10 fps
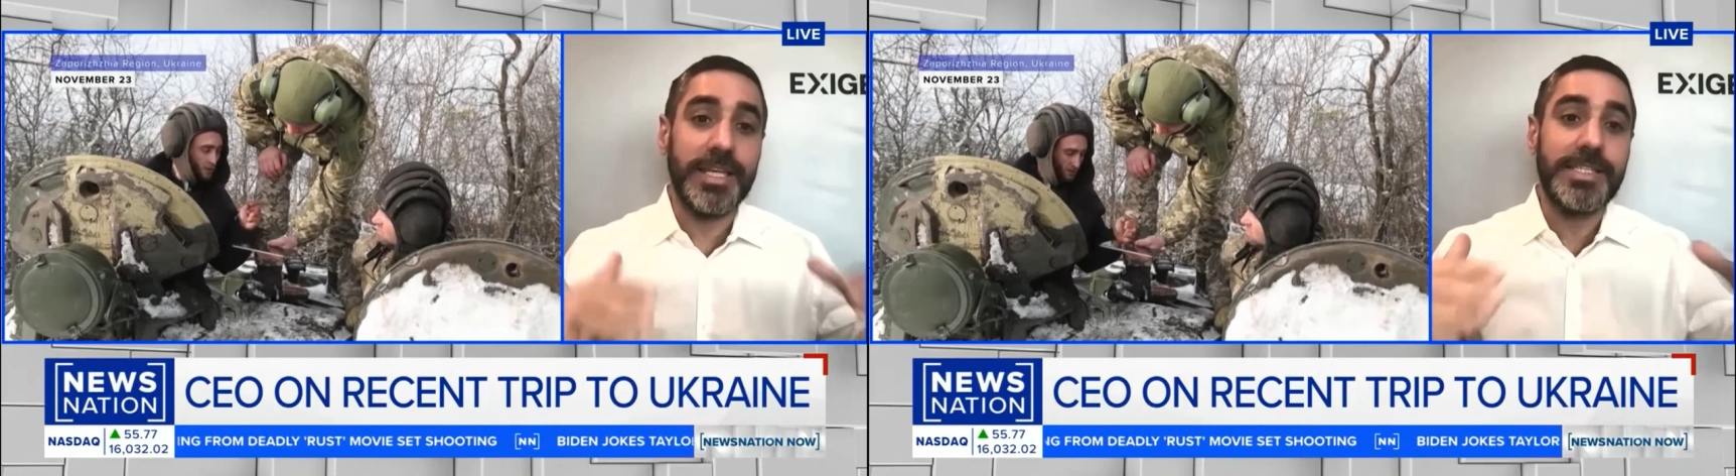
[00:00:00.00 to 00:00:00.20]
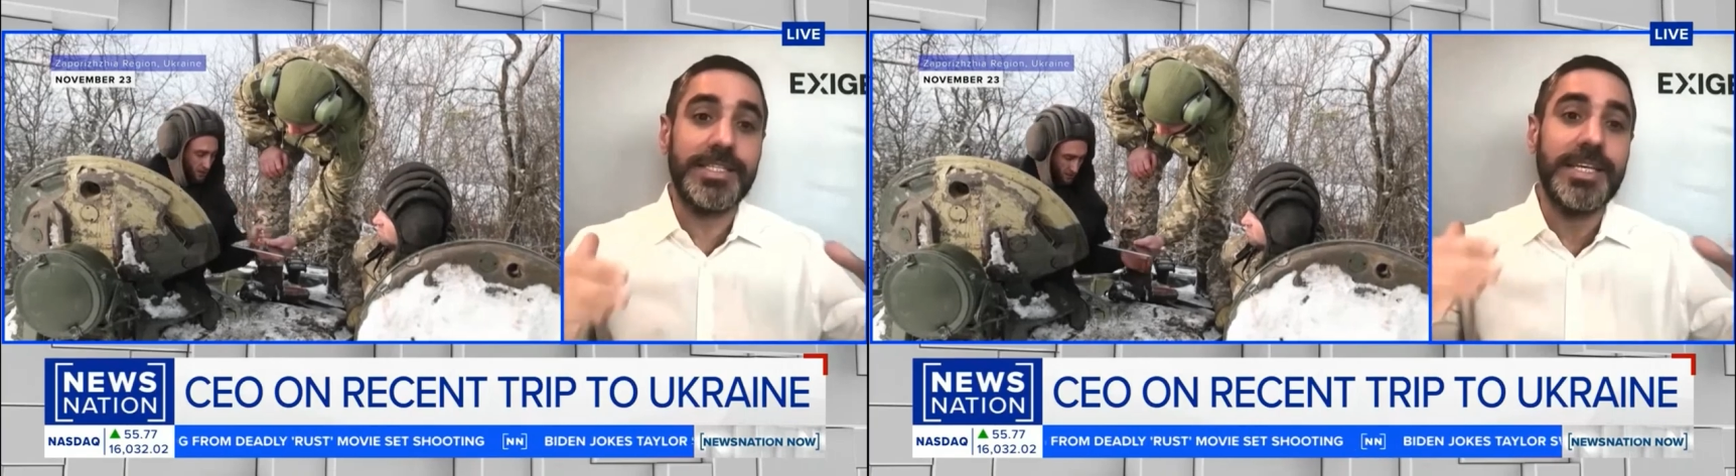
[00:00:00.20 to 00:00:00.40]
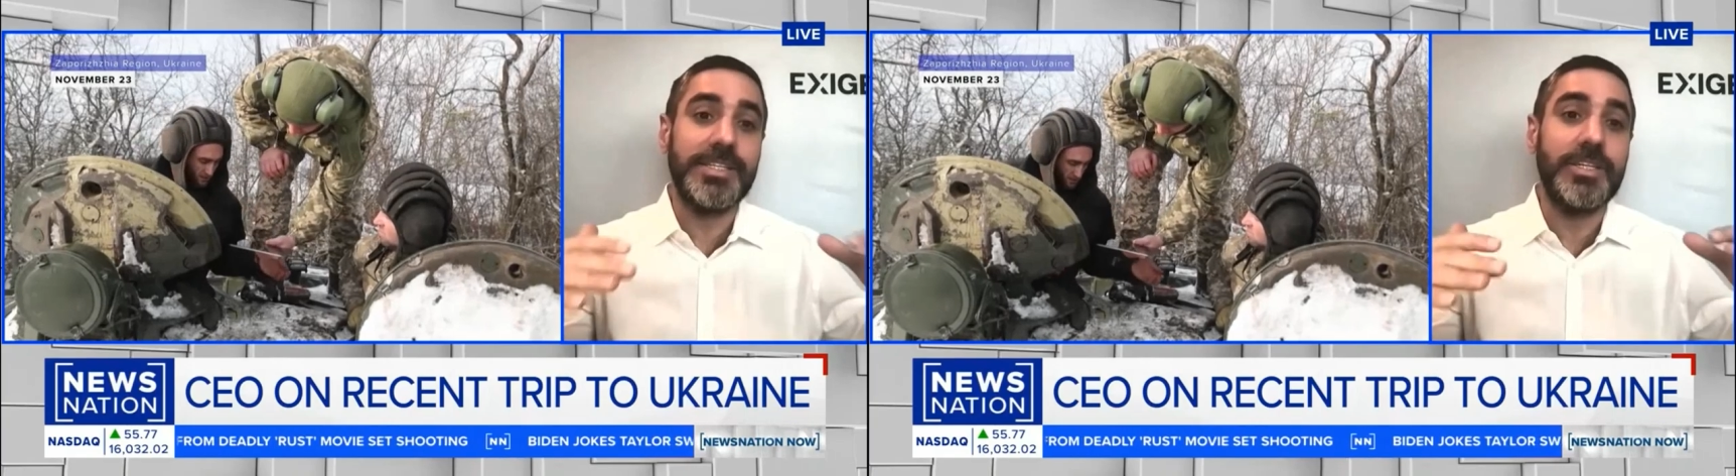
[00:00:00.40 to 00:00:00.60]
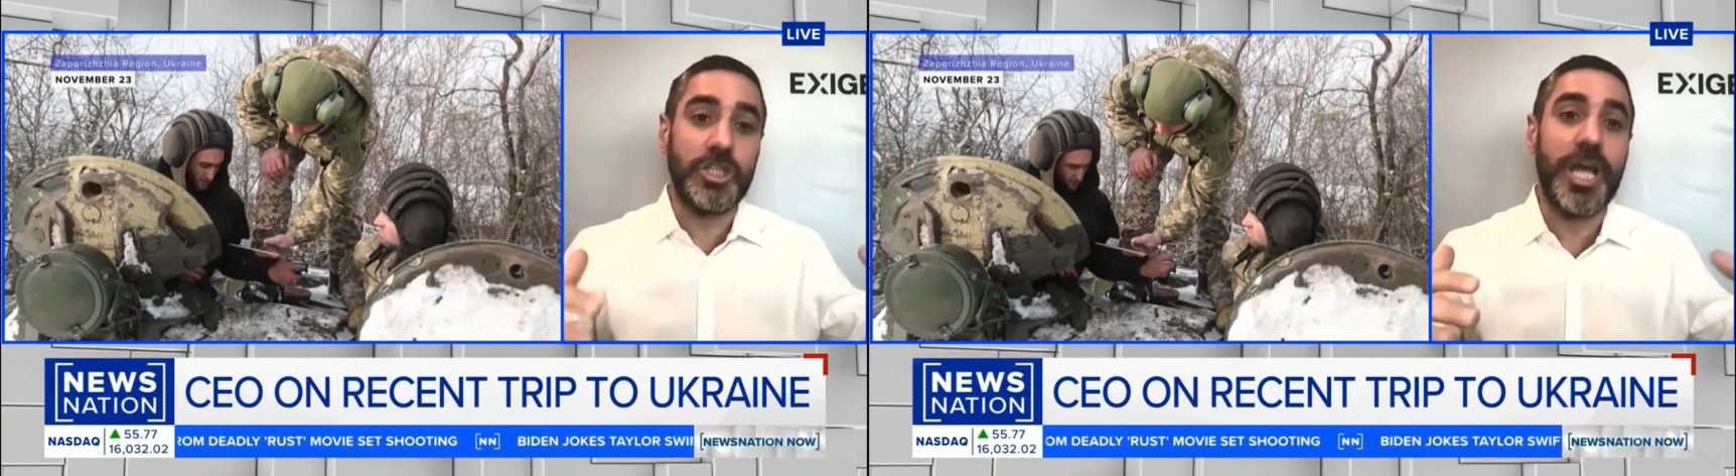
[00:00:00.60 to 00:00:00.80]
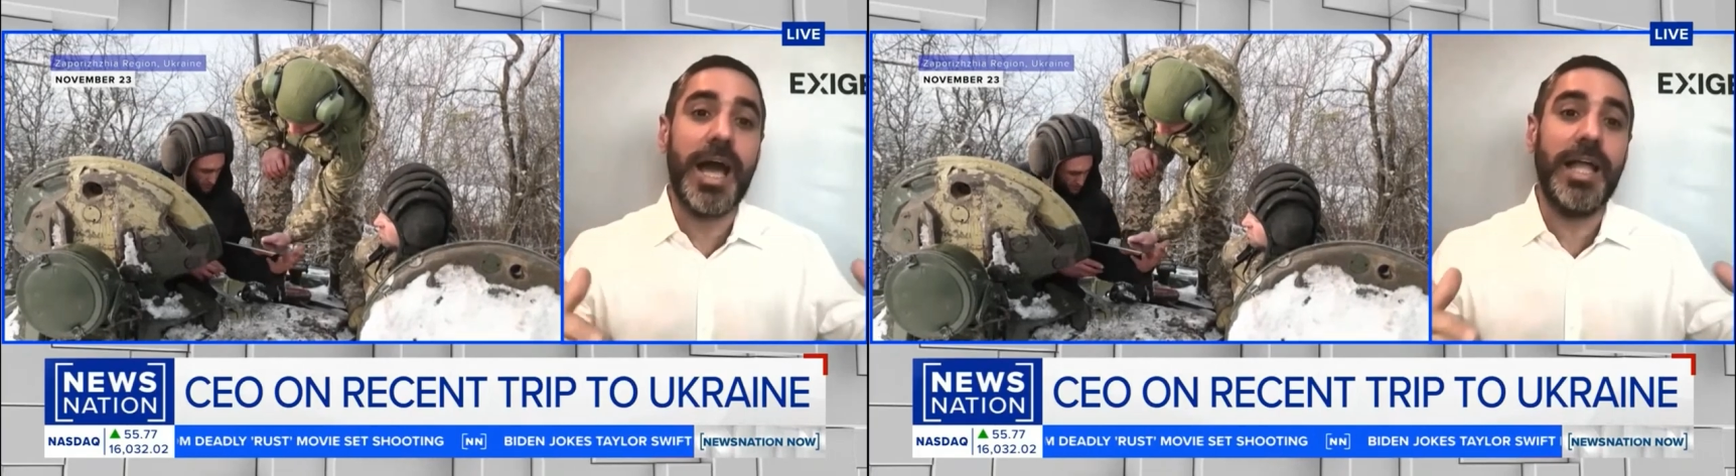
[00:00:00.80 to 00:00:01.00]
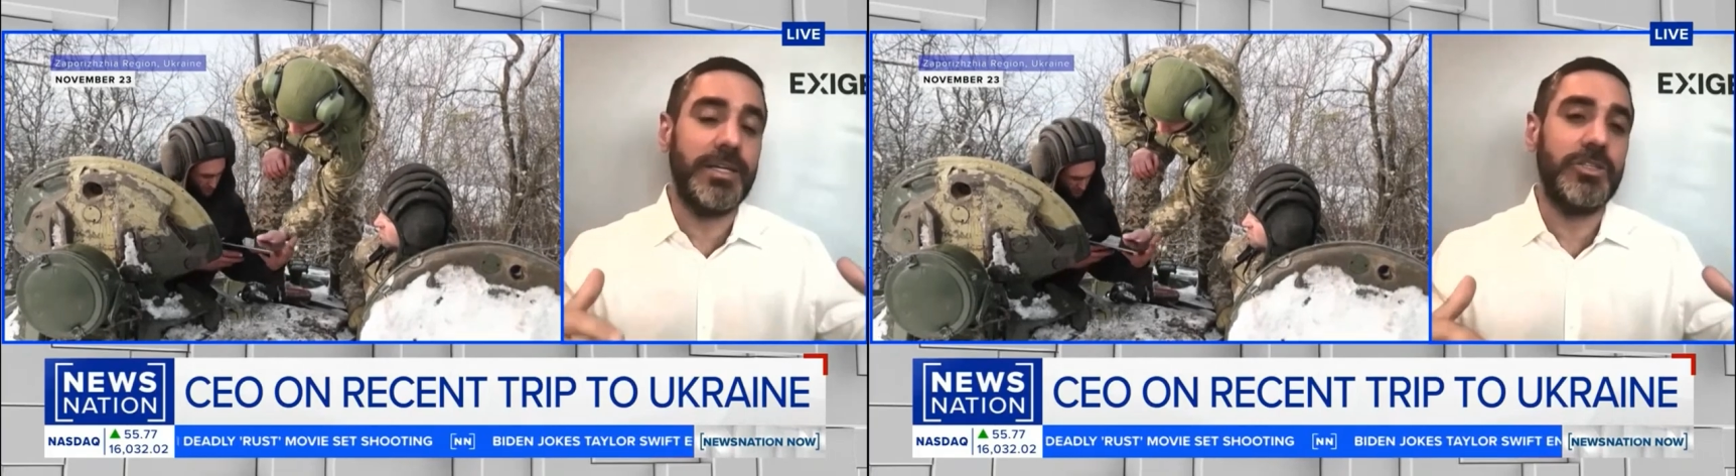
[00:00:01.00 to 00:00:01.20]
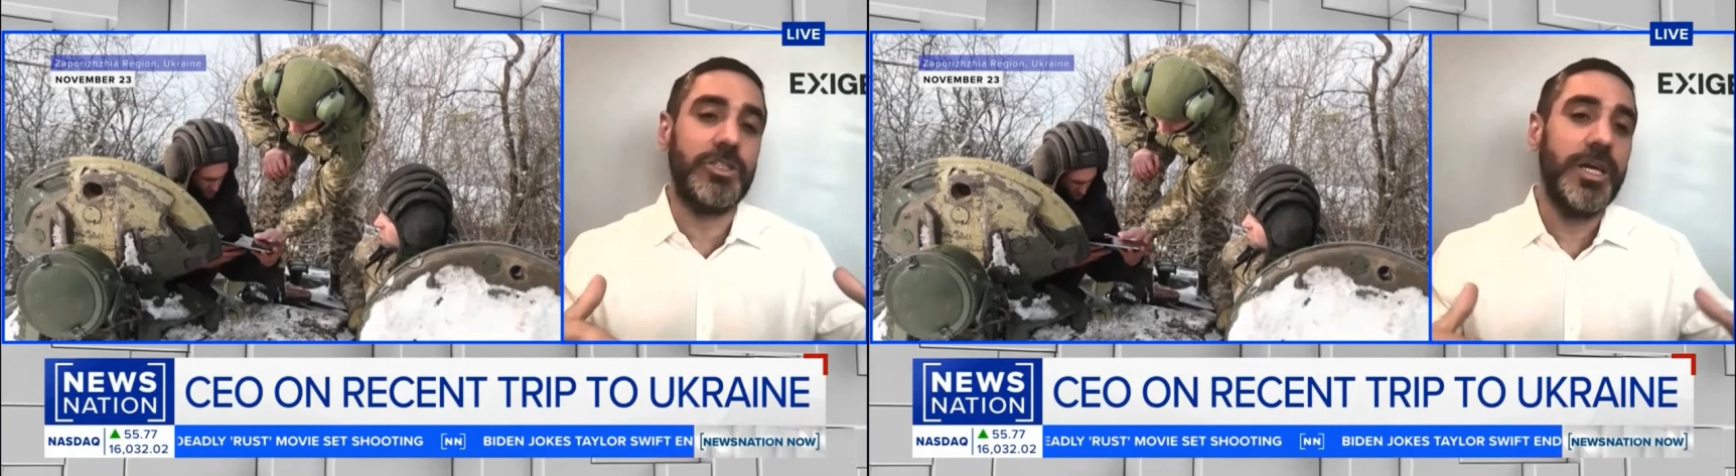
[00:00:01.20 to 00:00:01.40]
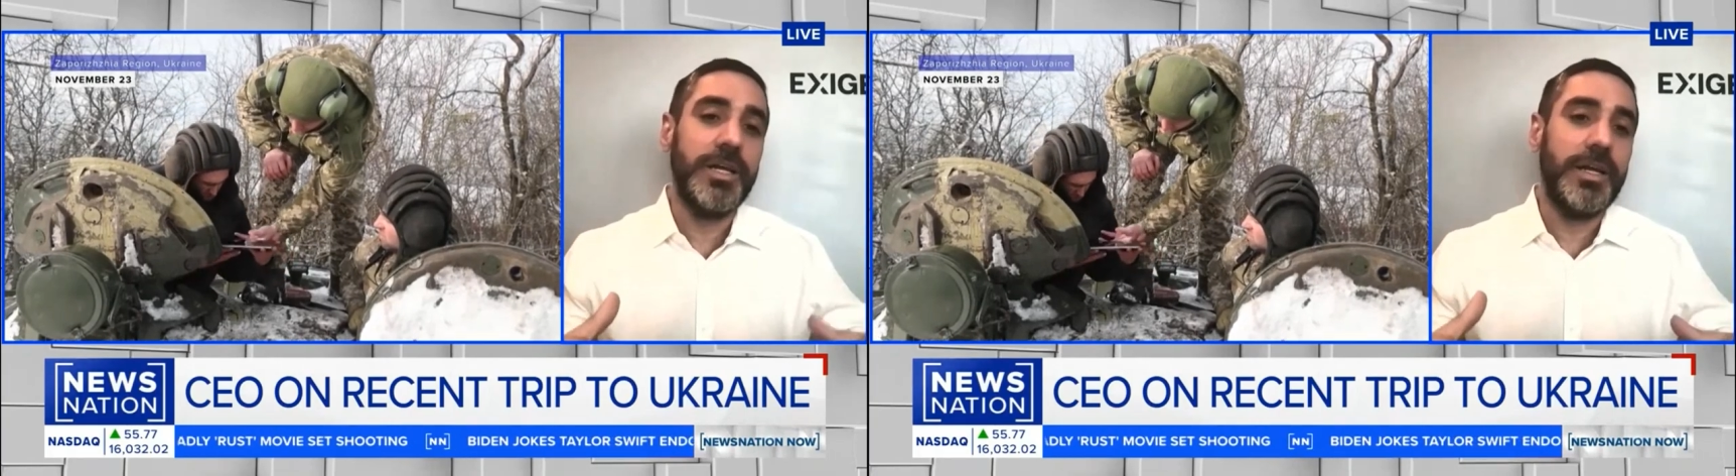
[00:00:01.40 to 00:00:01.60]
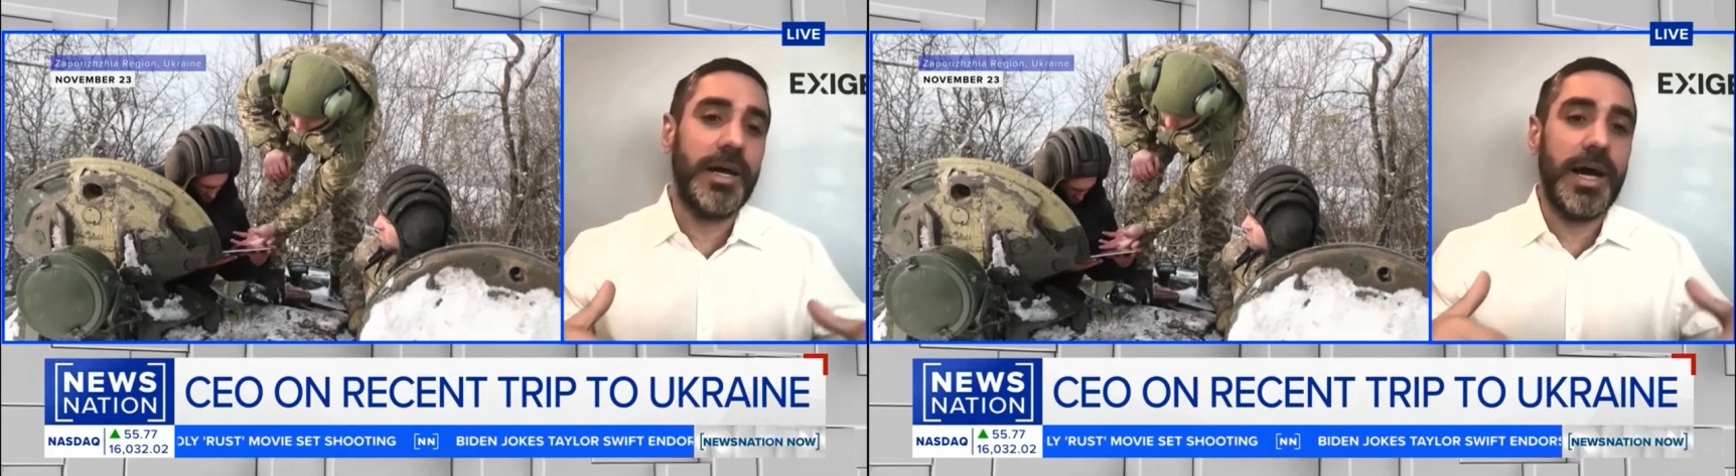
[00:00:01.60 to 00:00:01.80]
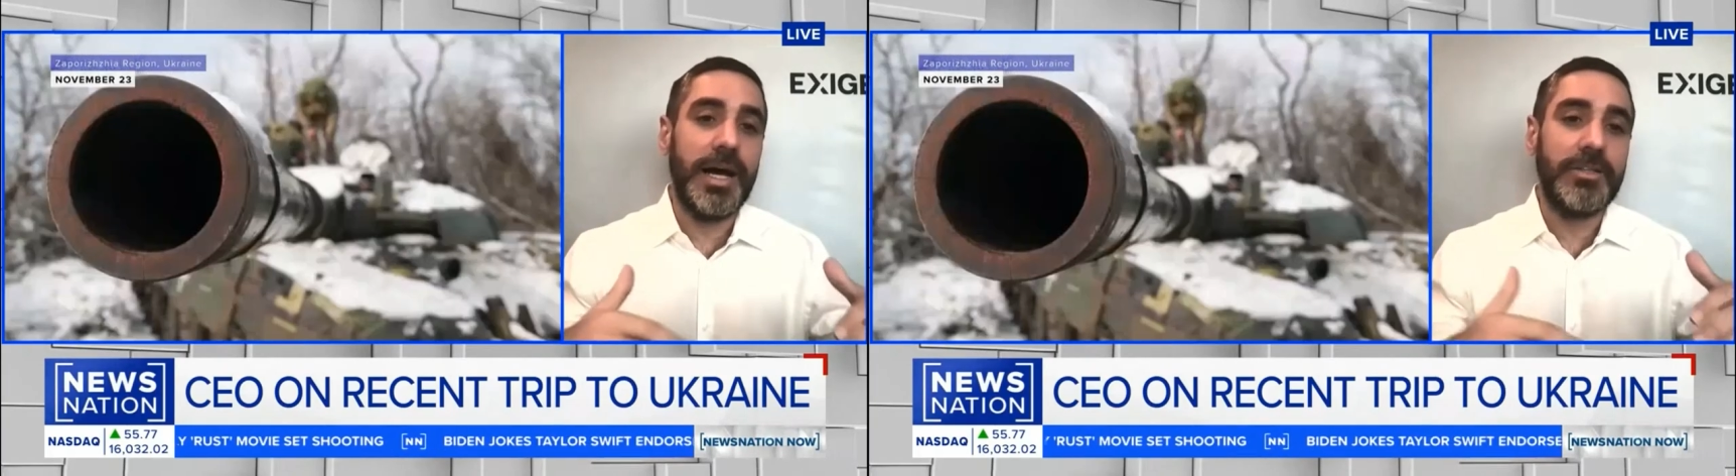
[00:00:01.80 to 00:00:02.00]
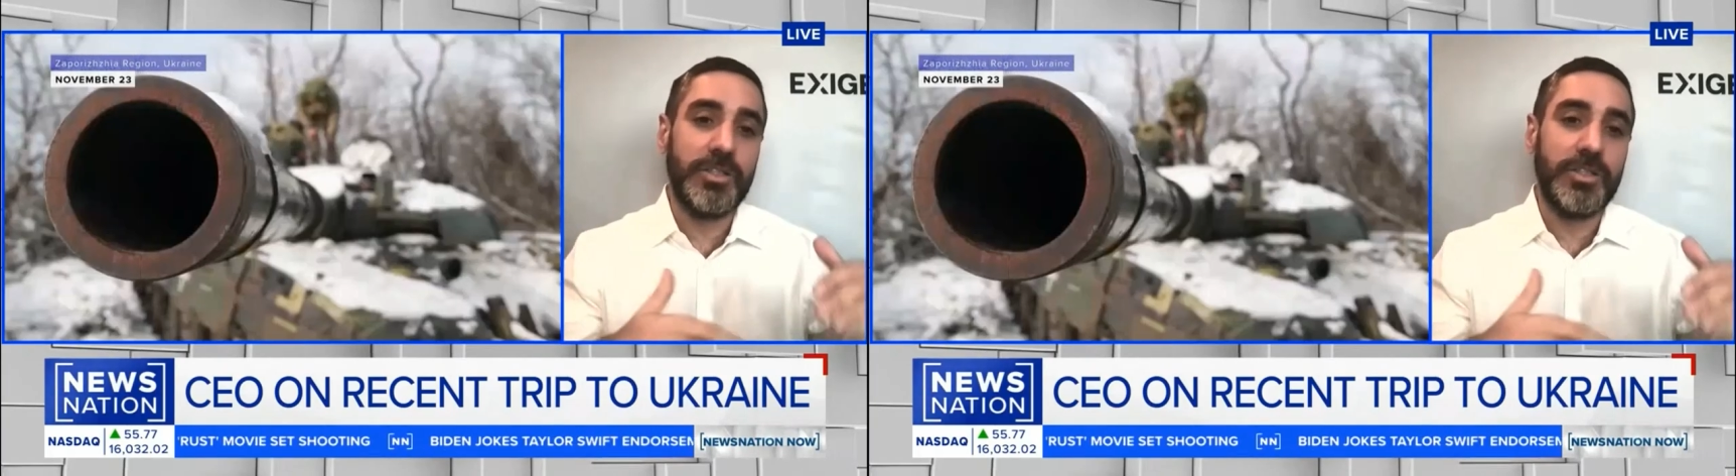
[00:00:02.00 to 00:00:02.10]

this is a challenge uh,